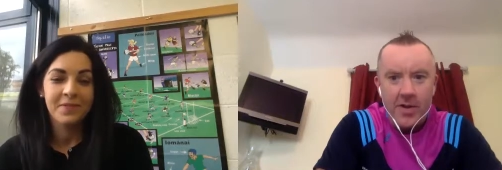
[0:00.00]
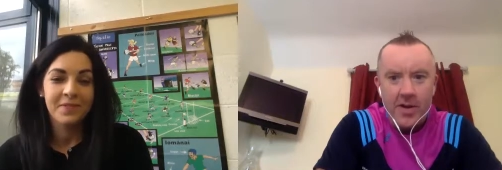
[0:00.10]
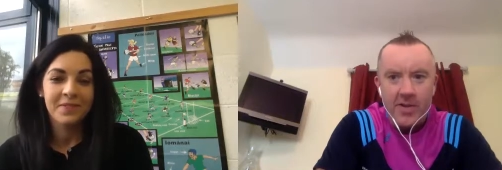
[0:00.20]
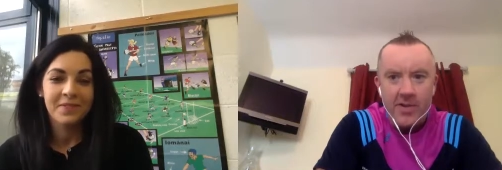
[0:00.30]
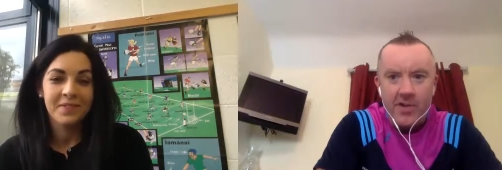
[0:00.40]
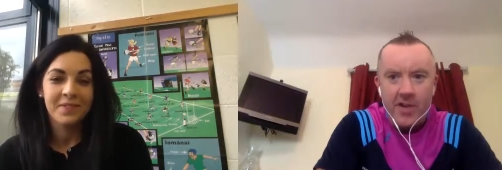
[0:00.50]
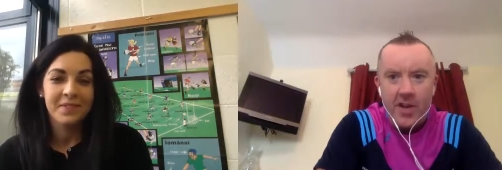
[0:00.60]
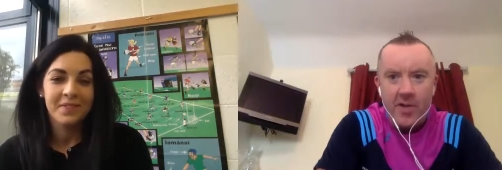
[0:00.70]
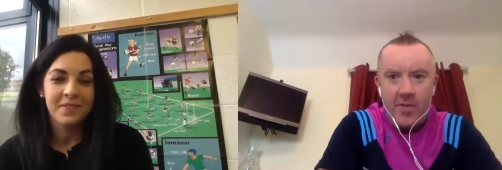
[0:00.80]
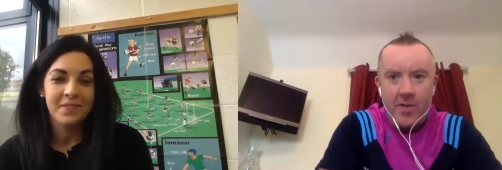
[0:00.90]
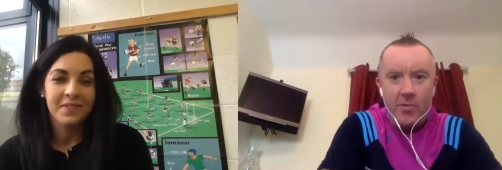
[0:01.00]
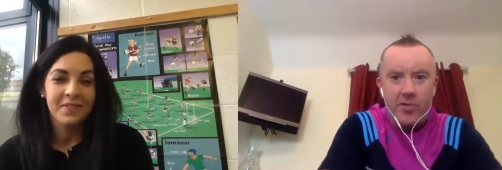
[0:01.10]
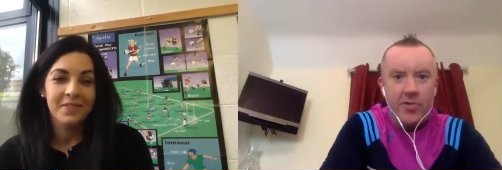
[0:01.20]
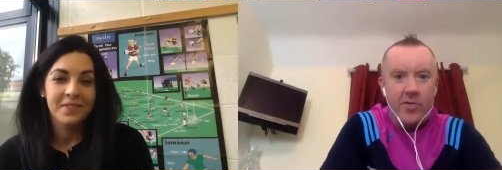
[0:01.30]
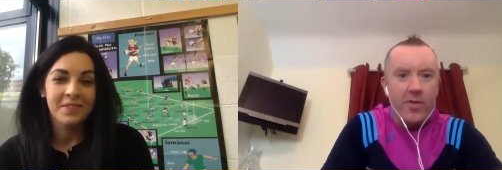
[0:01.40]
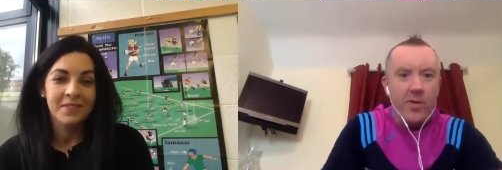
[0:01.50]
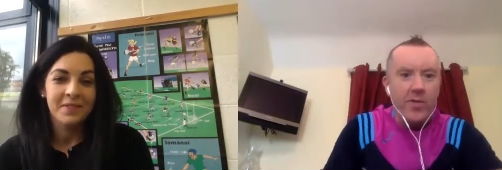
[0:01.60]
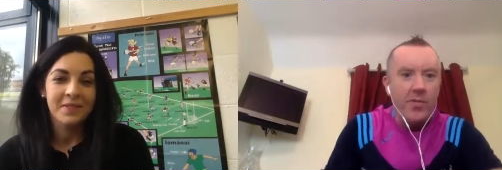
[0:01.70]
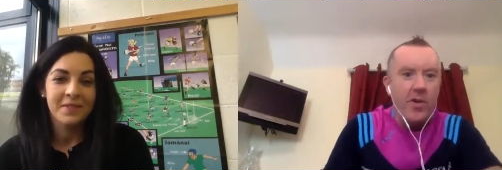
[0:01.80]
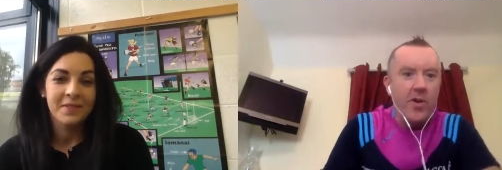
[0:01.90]
Speaker 1: uh, TG Very much looking forward
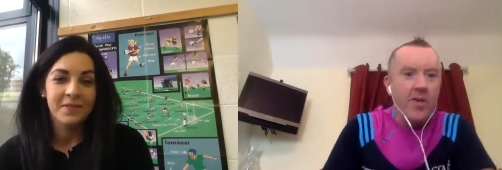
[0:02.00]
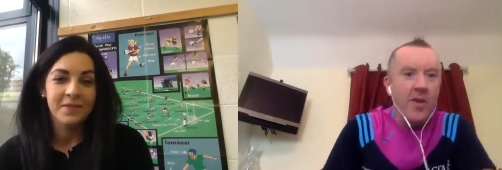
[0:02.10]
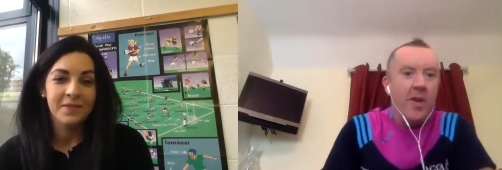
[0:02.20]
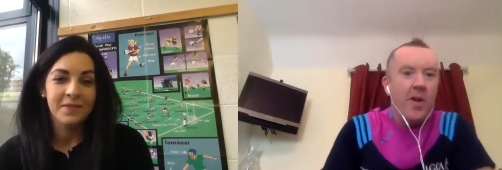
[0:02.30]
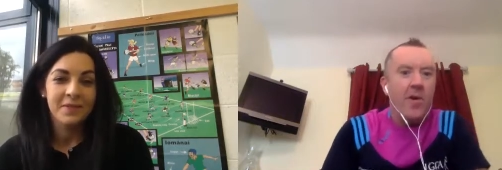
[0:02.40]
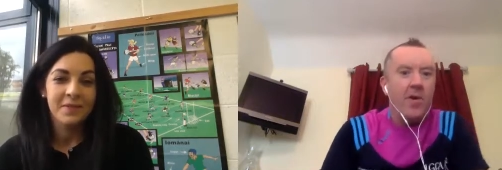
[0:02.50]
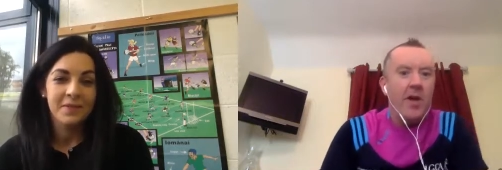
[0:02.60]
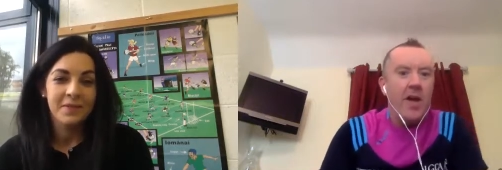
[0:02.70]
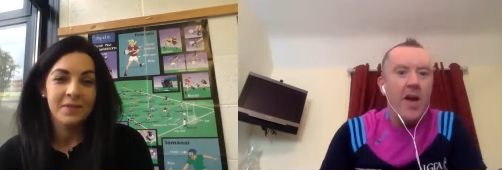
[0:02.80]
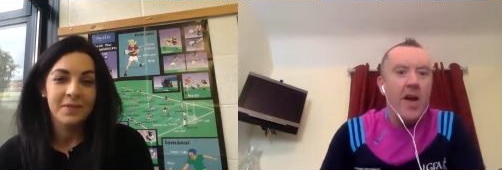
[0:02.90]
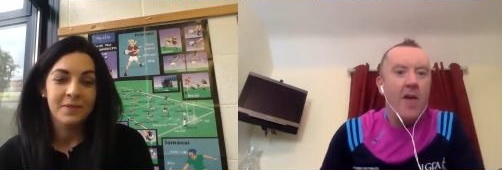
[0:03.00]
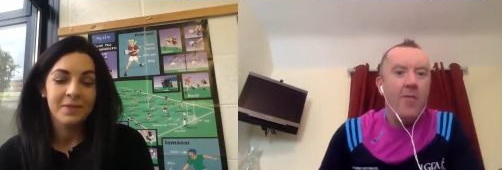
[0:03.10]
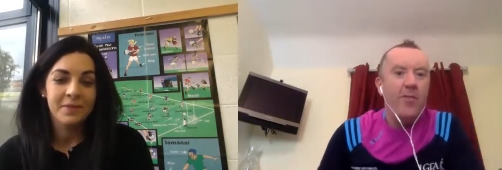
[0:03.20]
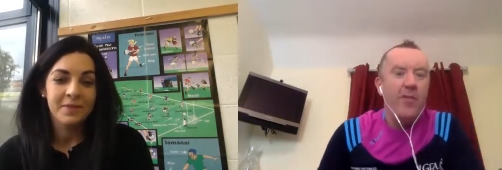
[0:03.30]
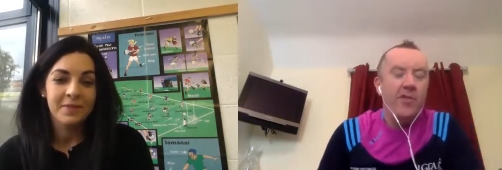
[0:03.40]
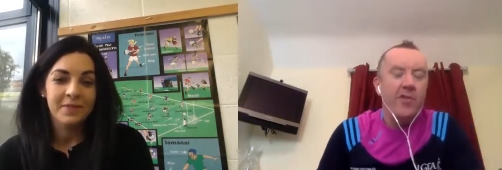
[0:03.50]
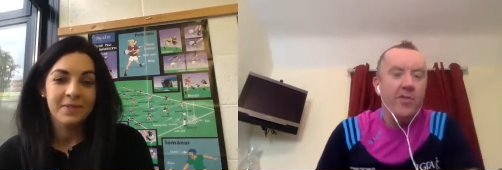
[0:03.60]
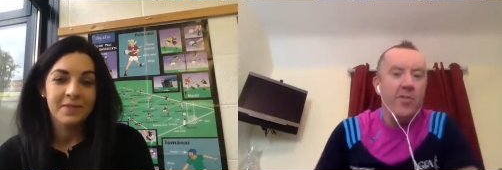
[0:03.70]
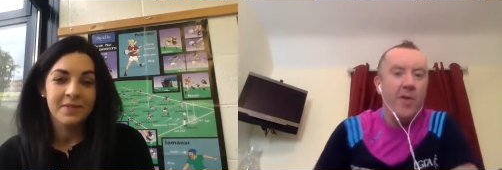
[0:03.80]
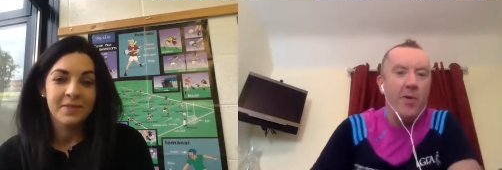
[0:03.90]
to it, Mara, uh, how, for, just
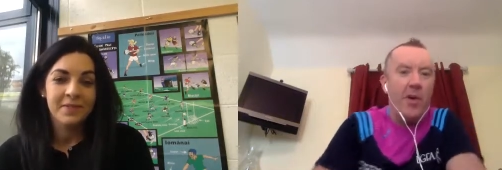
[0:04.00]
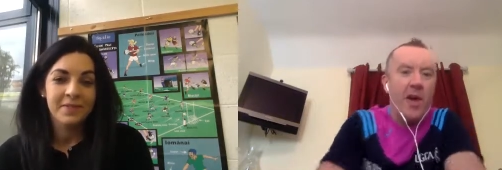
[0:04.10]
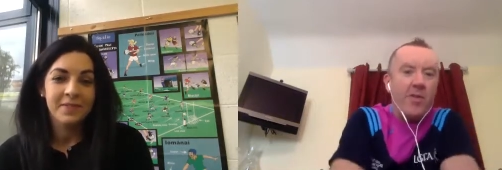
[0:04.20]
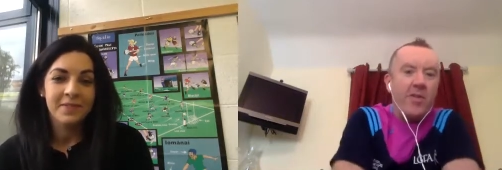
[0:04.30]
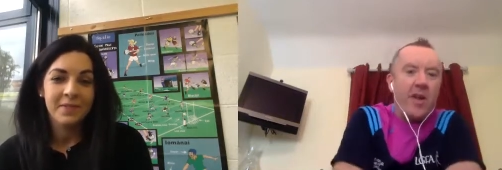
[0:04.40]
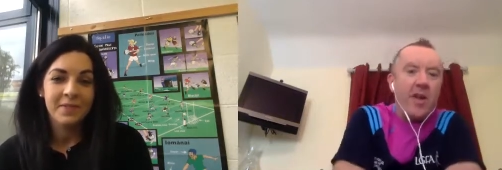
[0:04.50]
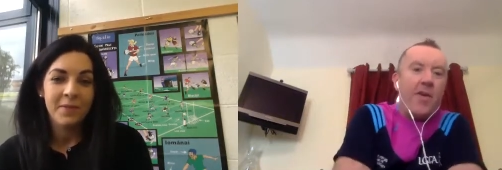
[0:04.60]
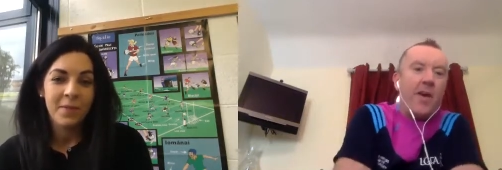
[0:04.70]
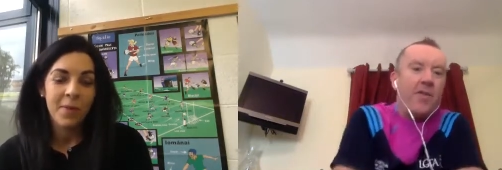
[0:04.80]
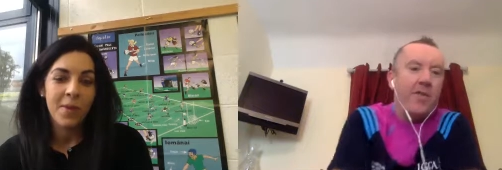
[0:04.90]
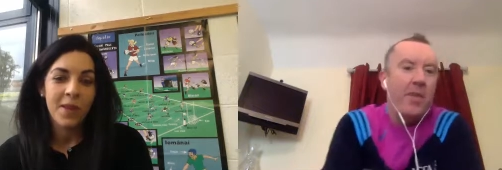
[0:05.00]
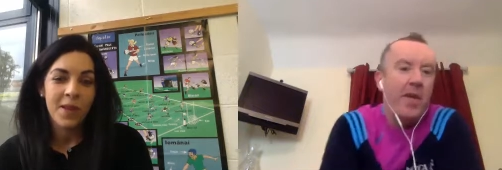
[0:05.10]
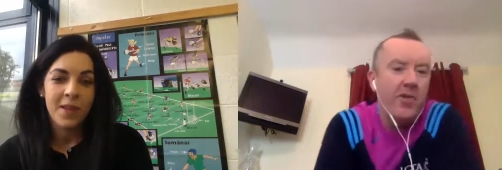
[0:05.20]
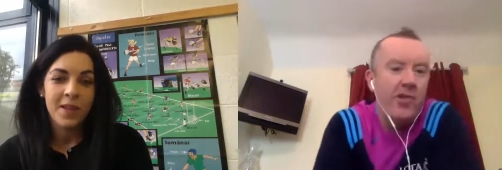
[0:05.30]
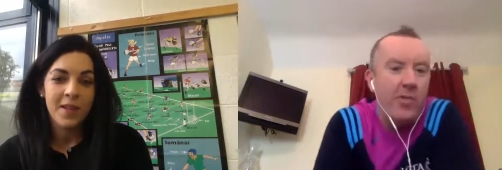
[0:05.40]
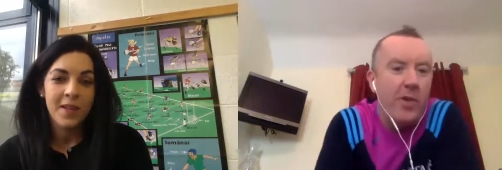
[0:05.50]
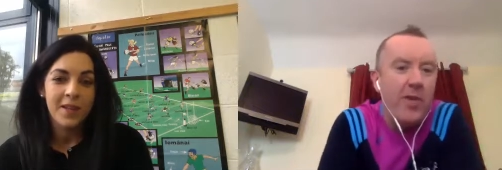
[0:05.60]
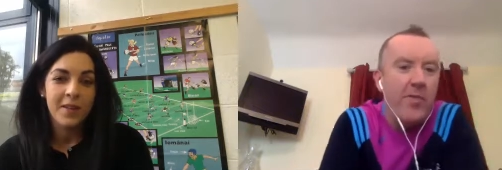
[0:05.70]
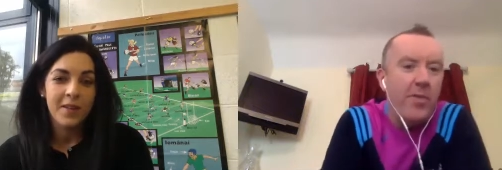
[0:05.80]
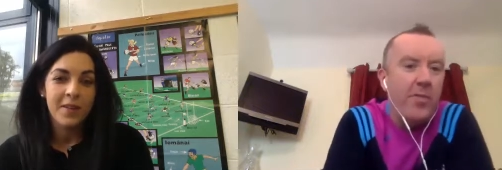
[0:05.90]
to wrap up, how is life off the pitch
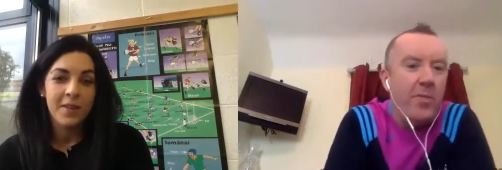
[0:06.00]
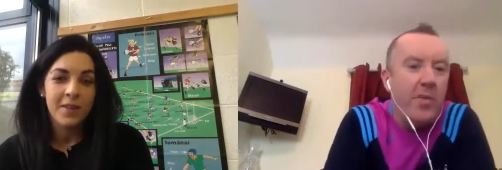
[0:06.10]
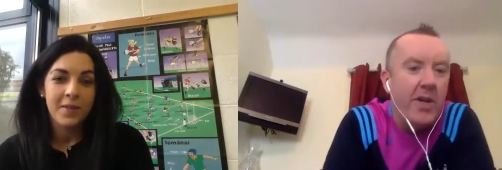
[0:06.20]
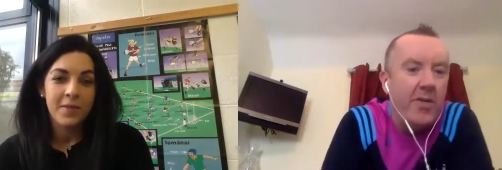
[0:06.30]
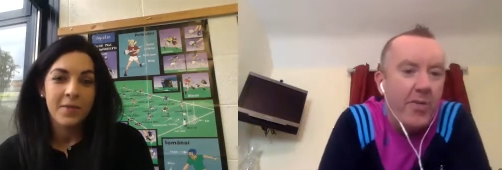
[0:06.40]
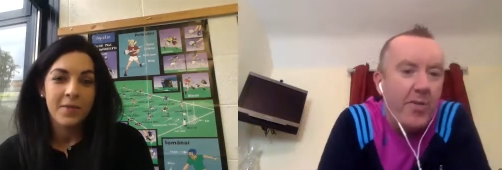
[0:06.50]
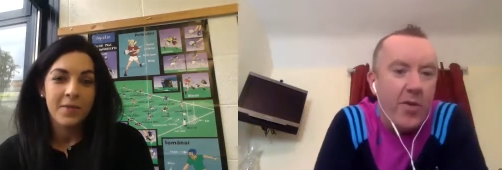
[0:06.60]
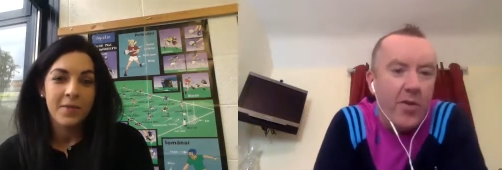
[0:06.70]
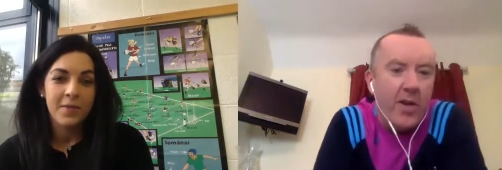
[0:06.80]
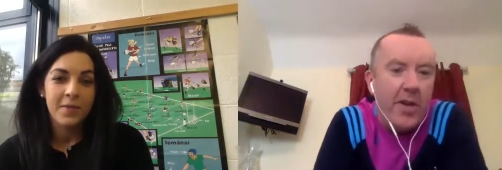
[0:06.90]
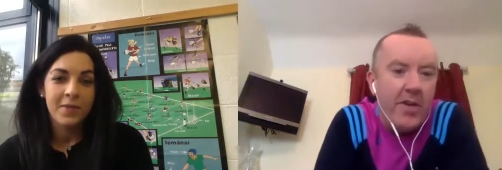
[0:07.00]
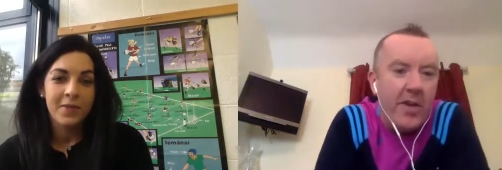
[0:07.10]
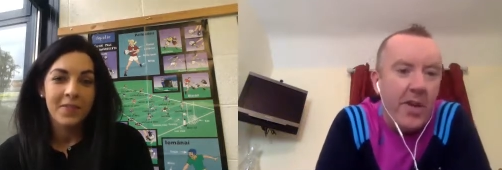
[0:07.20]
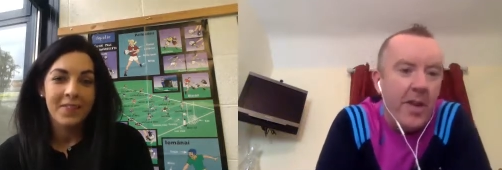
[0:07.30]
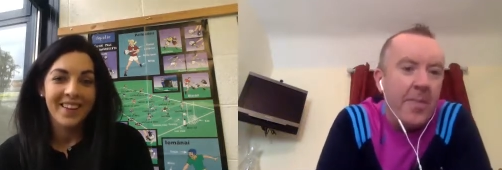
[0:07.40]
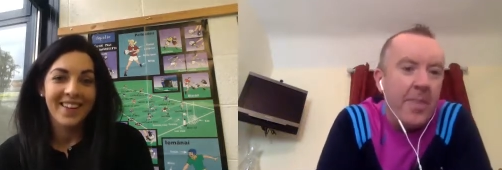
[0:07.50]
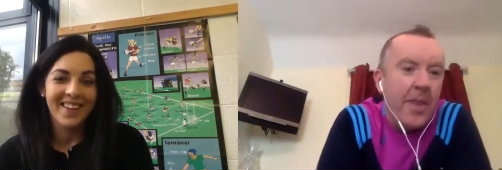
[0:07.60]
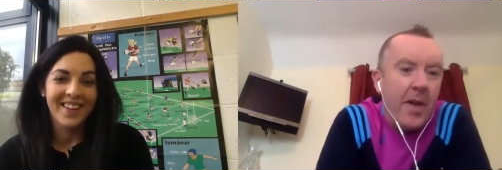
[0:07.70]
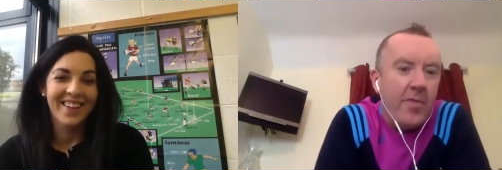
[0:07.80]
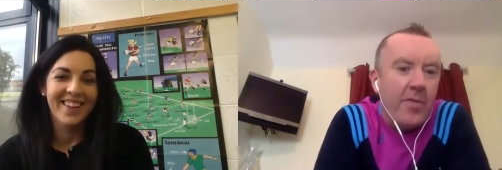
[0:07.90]
away from the microphone and and